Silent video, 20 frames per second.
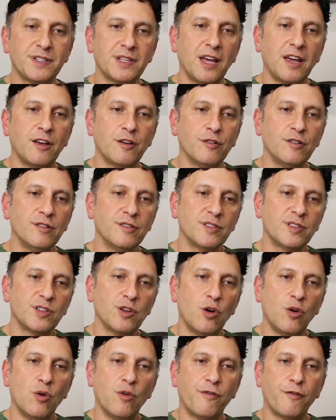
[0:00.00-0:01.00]
cycle.
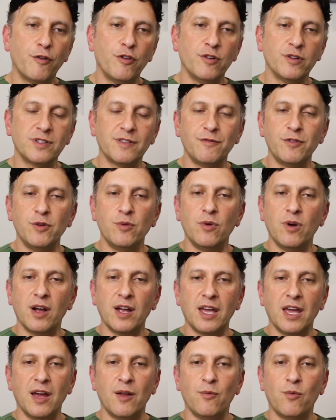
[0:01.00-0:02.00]
So for those of you,
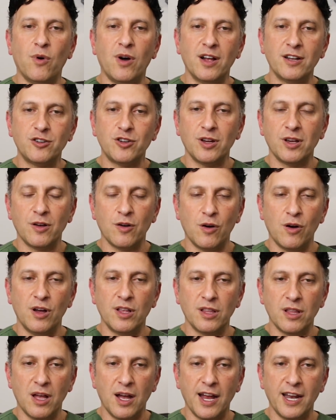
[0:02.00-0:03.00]
again, watching
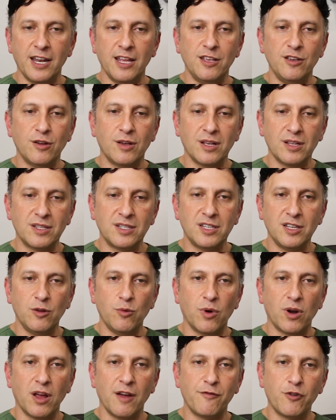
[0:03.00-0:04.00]
online and you can see
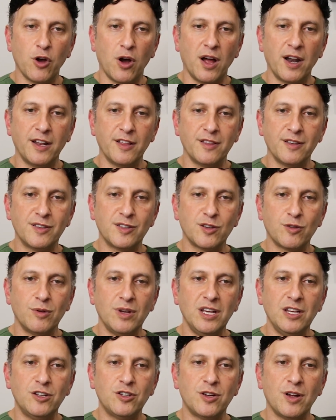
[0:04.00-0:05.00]
what I've got in the
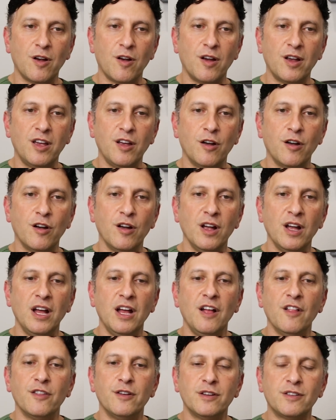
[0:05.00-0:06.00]
screen share here,
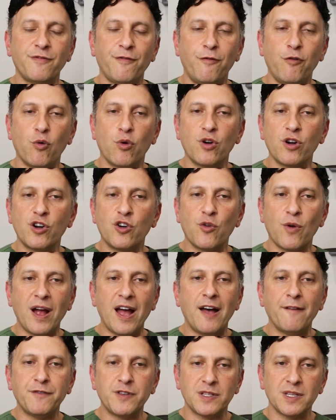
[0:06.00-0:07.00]
there's four
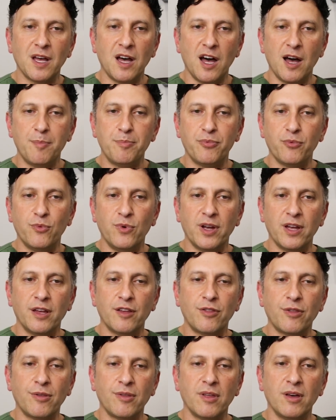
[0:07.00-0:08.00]
graphs up
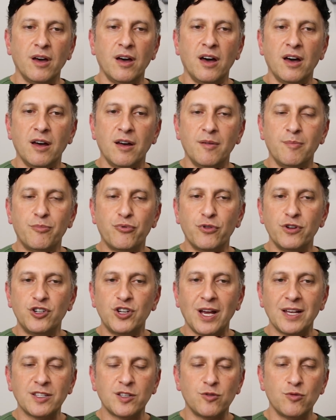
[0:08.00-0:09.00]
with uh,
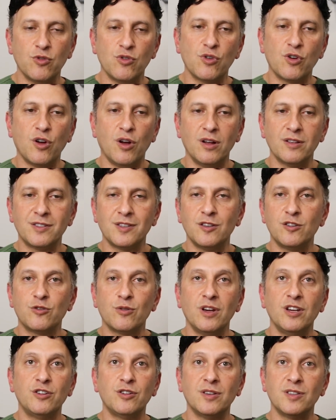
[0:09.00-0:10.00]
progesterone
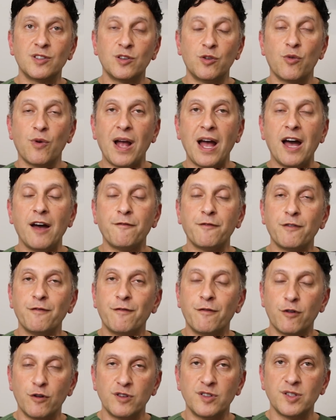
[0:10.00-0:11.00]
concentrations graphed
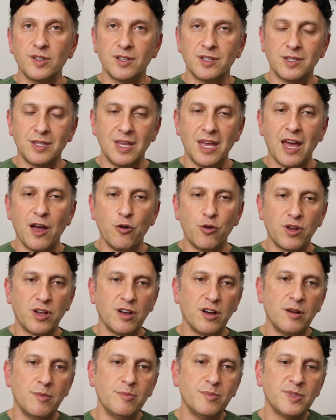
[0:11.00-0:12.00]
versus the
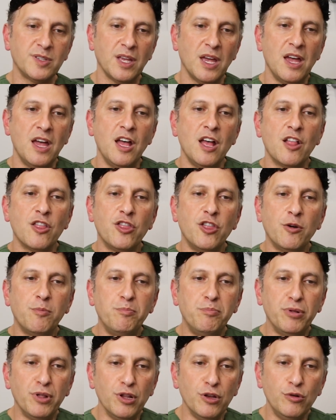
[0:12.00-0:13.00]
outcomes. The
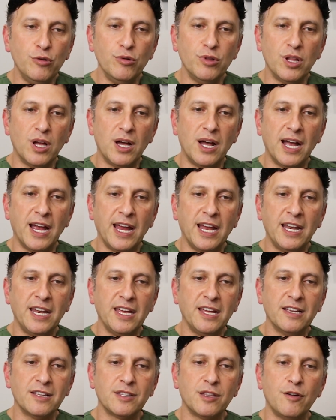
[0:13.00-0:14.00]
blue line
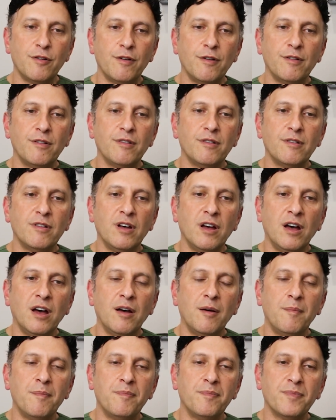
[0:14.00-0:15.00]
is the
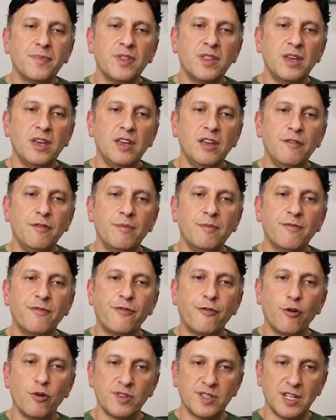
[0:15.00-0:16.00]
um, the
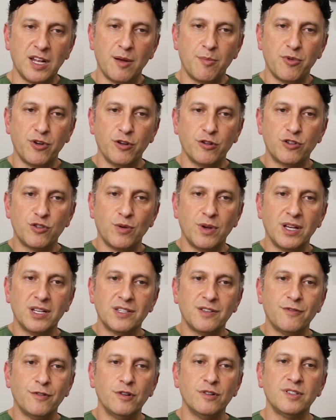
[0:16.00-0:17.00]
frozen embryo
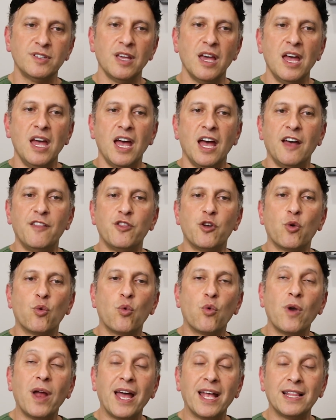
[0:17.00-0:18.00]
transfers, and the
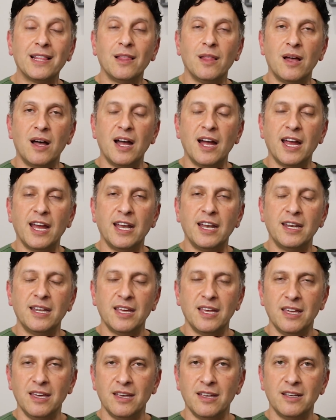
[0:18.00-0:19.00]
red
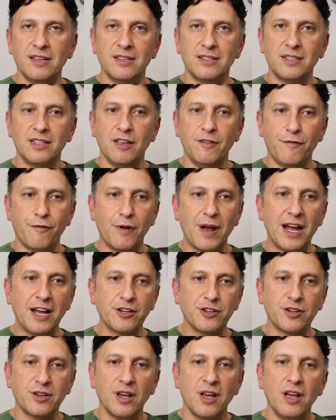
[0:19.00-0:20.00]
line is the
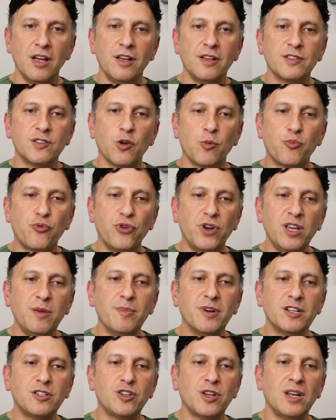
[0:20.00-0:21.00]
fresh. So pretty
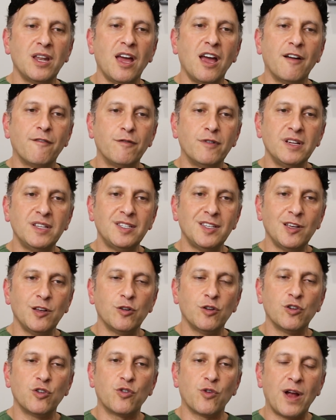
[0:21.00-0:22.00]
much in every
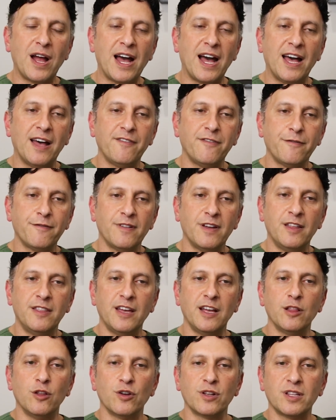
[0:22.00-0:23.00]
single graph, and
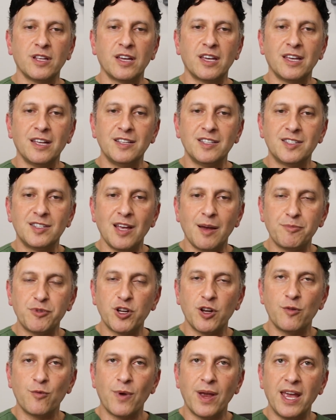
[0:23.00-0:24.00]
they looked at
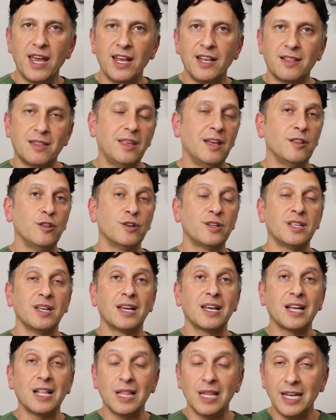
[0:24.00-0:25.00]
conception rate, they looked
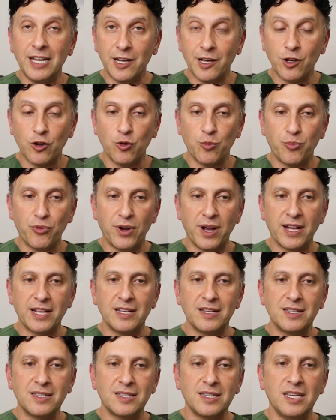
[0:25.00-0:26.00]
at clinical
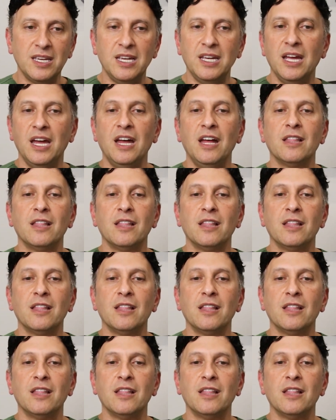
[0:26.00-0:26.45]
pregnancy,